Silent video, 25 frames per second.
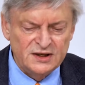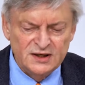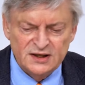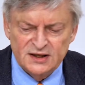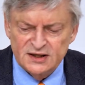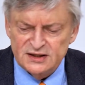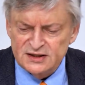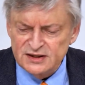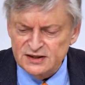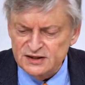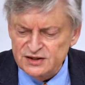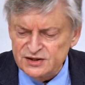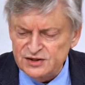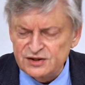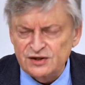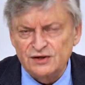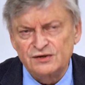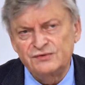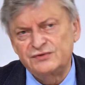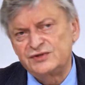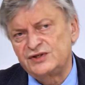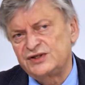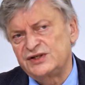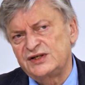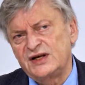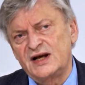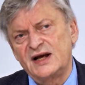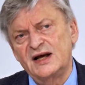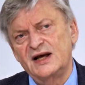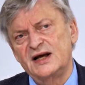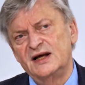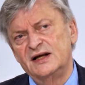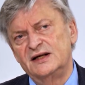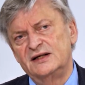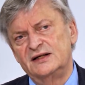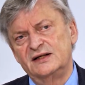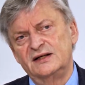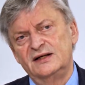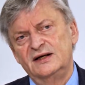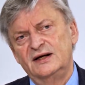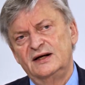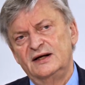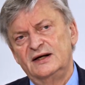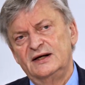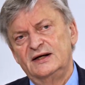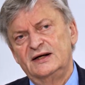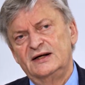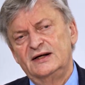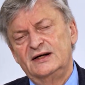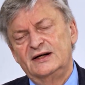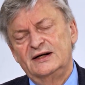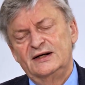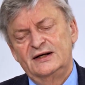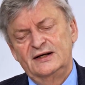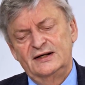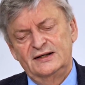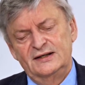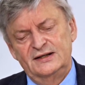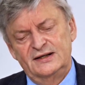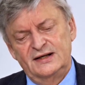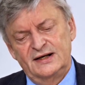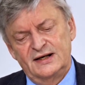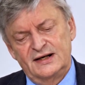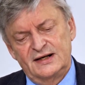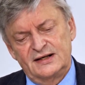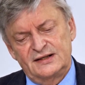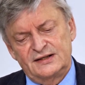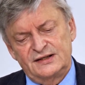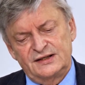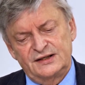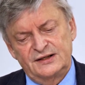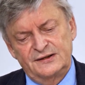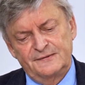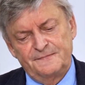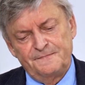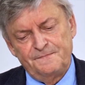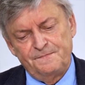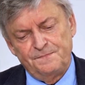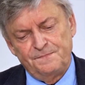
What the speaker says: And it is so sad that